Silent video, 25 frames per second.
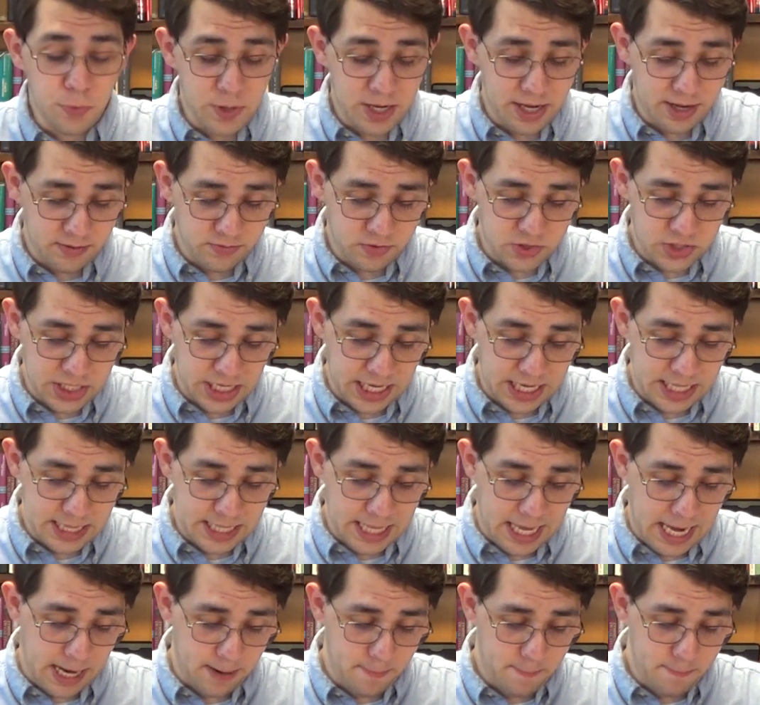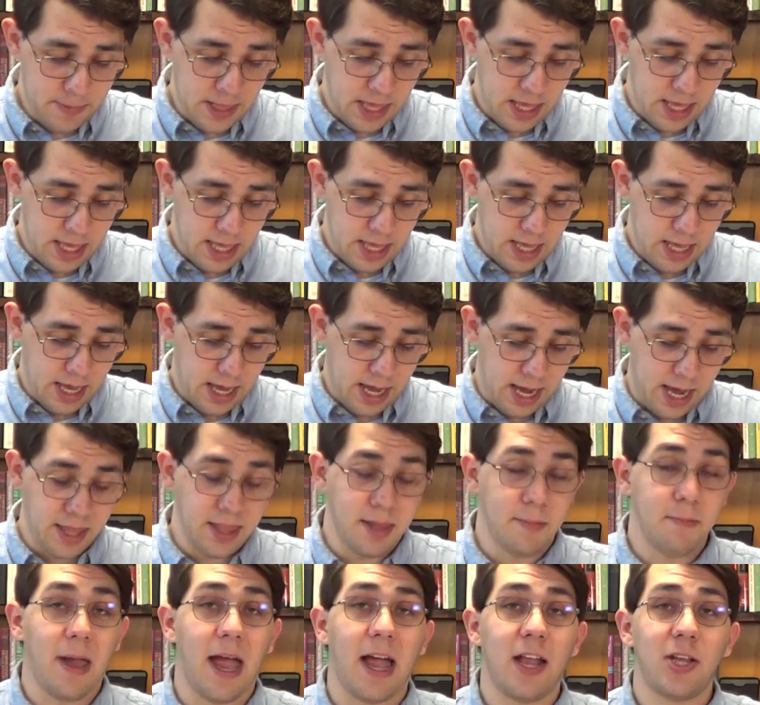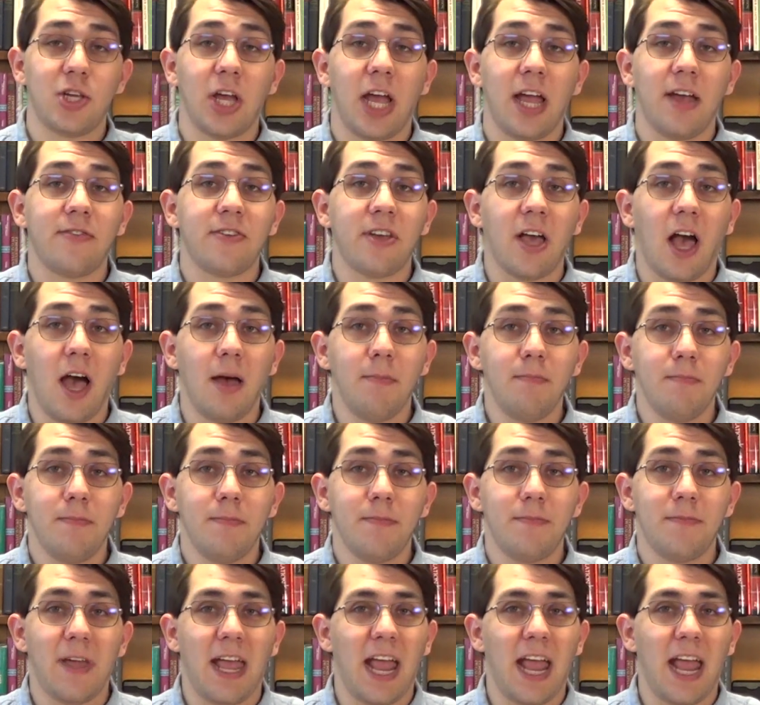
We have seen that the Magi have come.